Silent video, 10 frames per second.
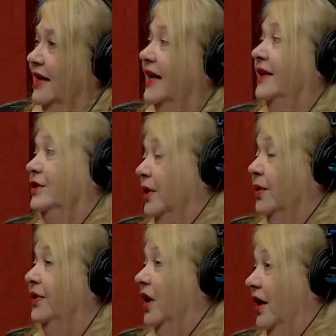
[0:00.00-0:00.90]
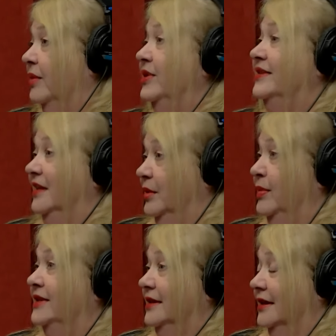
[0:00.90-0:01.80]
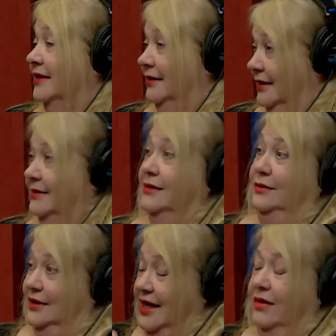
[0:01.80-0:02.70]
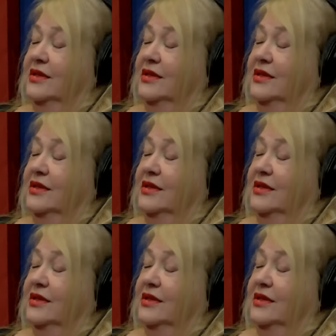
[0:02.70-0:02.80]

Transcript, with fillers: and I do own the haunted museum and Mystic Institute down,